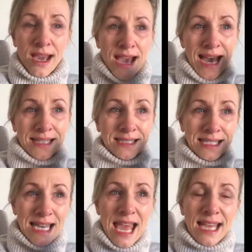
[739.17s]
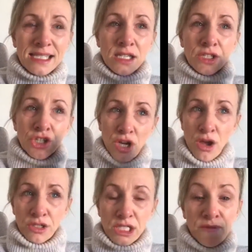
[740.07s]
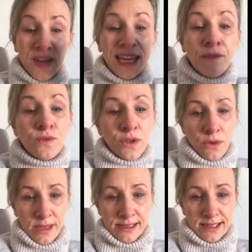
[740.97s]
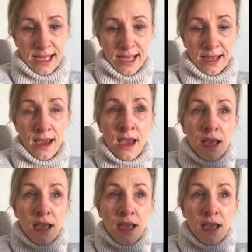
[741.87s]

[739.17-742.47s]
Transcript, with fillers: it has less chance of influencing